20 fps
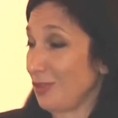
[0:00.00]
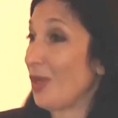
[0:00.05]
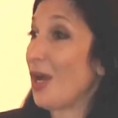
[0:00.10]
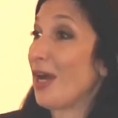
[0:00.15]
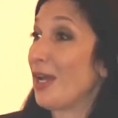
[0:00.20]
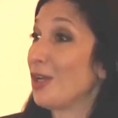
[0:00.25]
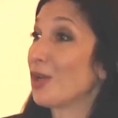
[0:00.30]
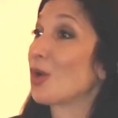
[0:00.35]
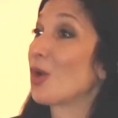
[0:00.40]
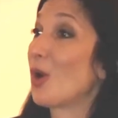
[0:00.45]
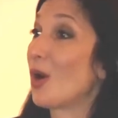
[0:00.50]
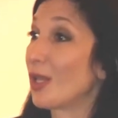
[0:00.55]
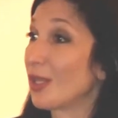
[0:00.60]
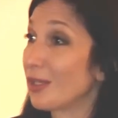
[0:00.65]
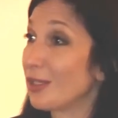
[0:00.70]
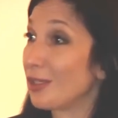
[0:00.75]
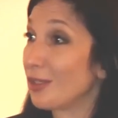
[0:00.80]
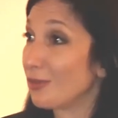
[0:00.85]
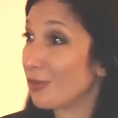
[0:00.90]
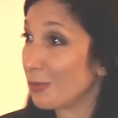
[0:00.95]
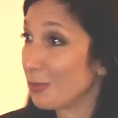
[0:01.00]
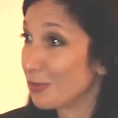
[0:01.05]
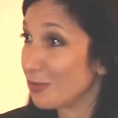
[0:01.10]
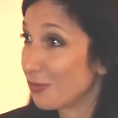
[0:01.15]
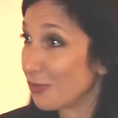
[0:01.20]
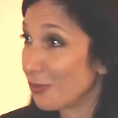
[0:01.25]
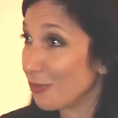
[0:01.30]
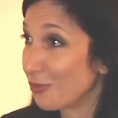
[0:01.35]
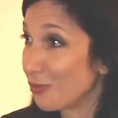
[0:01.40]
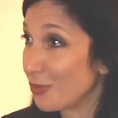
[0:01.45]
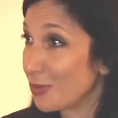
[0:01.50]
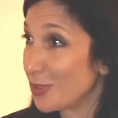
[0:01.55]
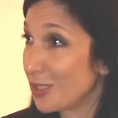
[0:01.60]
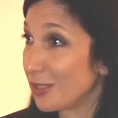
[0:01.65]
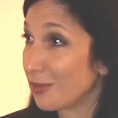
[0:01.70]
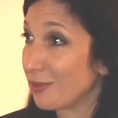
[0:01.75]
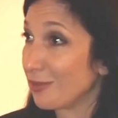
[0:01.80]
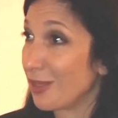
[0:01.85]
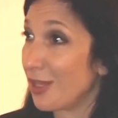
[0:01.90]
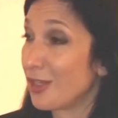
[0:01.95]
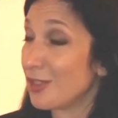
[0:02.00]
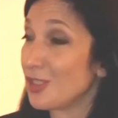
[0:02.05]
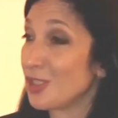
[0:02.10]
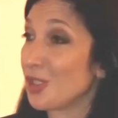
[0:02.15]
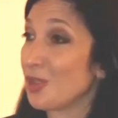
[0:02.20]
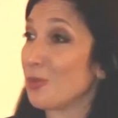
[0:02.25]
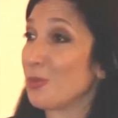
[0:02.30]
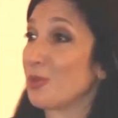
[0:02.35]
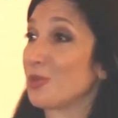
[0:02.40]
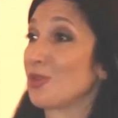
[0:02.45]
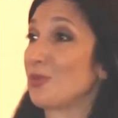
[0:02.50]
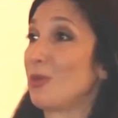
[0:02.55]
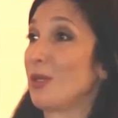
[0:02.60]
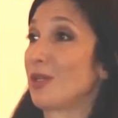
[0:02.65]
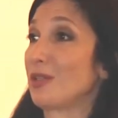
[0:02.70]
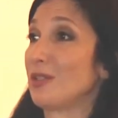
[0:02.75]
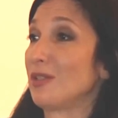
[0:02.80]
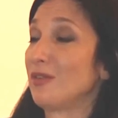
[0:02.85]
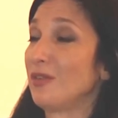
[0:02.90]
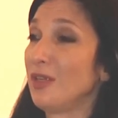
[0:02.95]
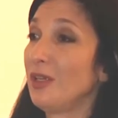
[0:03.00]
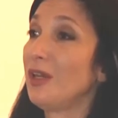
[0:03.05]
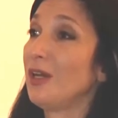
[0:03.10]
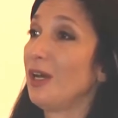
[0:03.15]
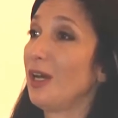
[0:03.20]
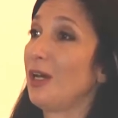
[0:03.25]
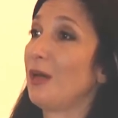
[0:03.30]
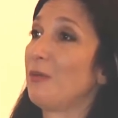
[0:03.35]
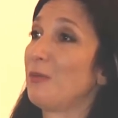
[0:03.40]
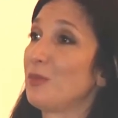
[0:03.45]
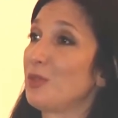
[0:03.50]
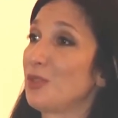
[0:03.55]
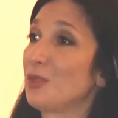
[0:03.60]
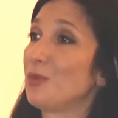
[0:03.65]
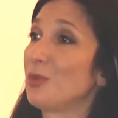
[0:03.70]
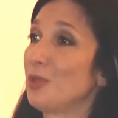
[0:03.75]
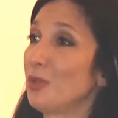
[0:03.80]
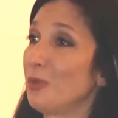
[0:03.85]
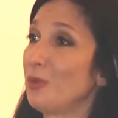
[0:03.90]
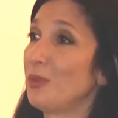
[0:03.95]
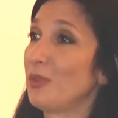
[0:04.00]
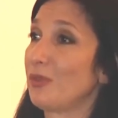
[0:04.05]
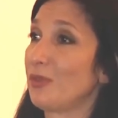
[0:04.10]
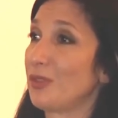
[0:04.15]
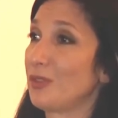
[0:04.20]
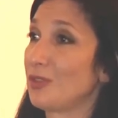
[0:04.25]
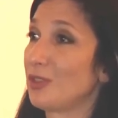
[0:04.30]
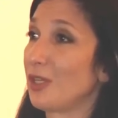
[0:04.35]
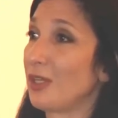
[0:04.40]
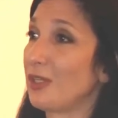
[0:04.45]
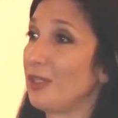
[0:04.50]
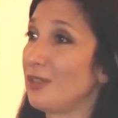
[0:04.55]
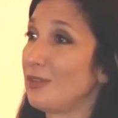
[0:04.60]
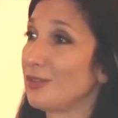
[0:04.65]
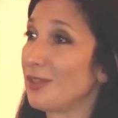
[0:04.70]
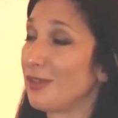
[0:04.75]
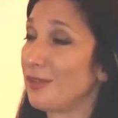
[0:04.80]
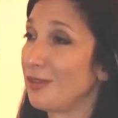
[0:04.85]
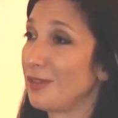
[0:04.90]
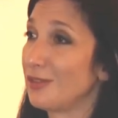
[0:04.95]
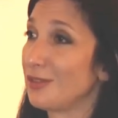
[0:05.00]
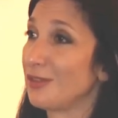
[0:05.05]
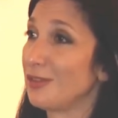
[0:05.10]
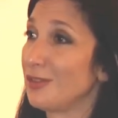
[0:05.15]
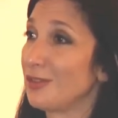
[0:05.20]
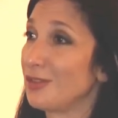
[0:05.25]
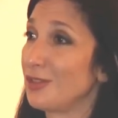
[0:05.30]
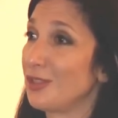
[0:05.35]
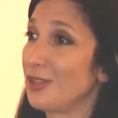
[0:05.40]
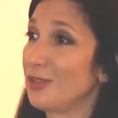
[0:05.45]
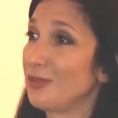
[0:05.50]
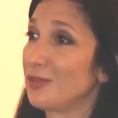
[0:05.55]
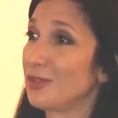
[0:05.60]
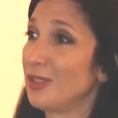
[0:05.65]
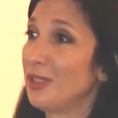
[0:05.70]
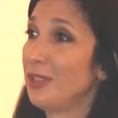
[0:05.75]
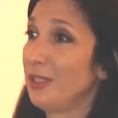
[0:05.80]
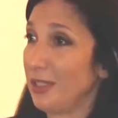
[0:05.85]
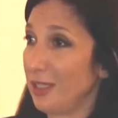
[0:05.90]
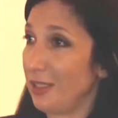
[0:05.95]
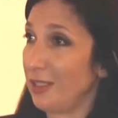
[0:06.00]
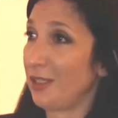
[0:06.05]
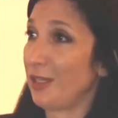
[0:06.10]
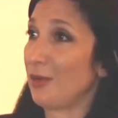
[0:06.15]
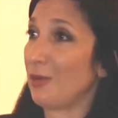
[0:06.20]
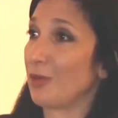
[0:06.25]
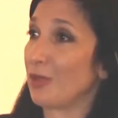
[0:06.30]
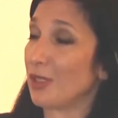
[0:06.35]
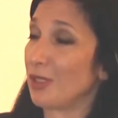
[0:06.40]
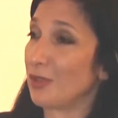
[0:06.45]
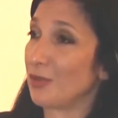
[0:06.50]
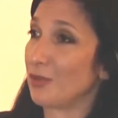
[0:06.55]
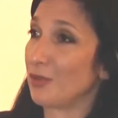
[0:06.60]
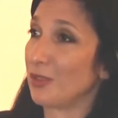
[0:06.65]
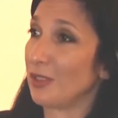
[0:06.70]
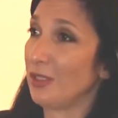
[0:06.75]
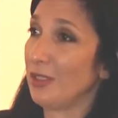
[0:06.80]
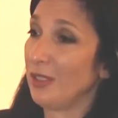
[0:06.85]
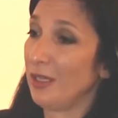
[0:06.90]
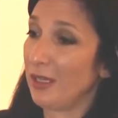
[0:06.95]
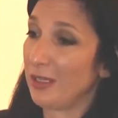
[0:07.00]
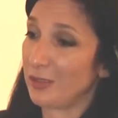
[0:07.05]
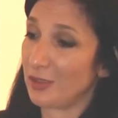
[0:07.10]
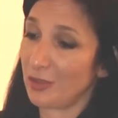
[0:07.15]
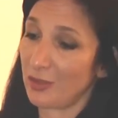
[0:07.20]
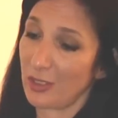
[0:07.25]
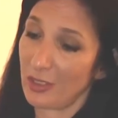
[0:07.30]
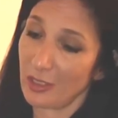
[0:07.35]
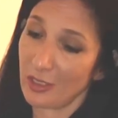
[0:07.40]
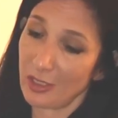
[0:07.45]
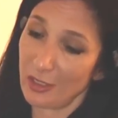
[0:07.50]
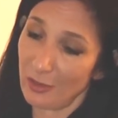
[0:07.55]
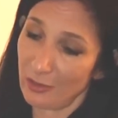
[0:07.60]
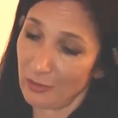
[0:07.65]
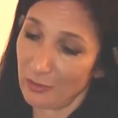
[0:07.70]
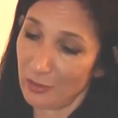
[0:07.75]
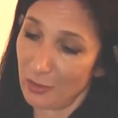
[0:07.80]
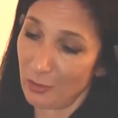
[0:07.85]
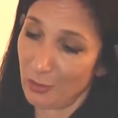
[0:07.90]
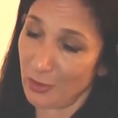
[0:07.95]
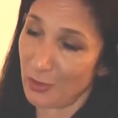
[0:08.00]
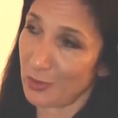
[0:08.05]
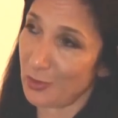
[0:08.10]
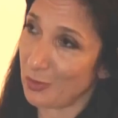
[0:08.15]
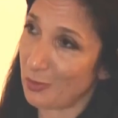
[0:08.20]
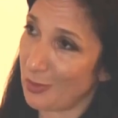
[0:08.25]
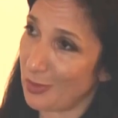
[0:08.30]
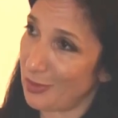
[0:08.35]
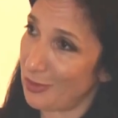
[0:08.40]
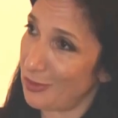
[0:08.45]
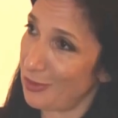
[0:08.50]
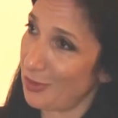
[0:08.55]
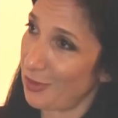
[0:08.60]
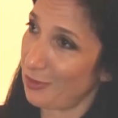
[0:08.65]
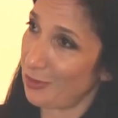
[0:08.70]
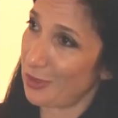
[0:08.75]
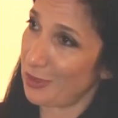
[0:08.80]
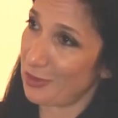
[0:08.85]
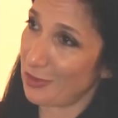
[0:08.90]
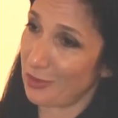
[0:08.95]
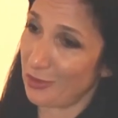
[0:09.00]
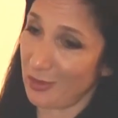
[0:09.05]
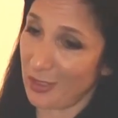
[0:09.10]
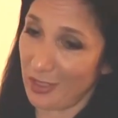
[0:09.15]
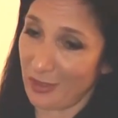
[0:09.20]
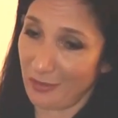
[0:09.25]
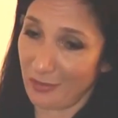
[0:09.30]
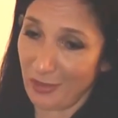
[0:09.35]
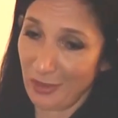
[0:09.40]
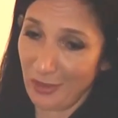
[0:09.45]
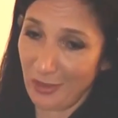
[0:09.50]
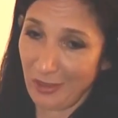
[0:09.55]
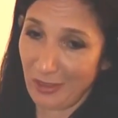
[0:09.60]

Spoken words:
higher quality from a technological perspective to work with the Chinese on these initiatives in our country. And so then you kill two birds with one stone, right? So you have